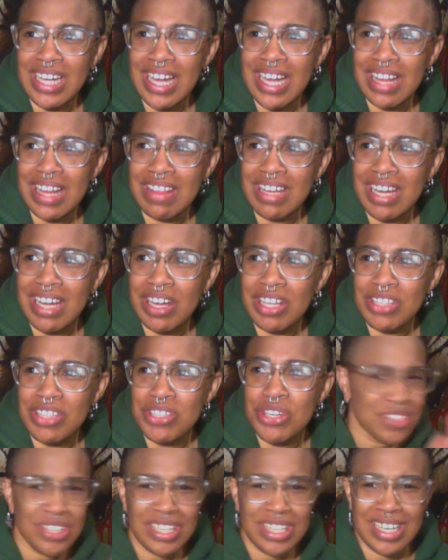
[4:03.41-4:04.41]
I think I
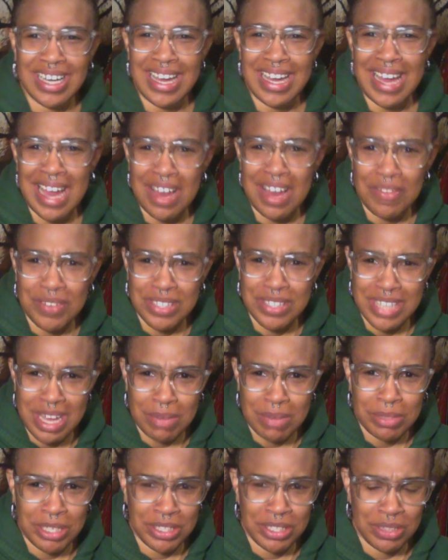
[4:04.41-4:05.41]
took like a half a
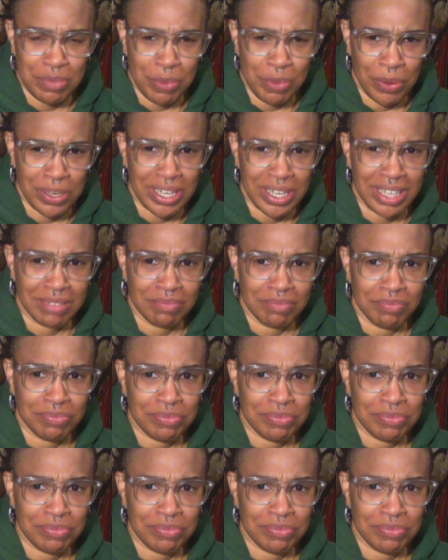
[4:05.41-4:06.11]
tablet in the morning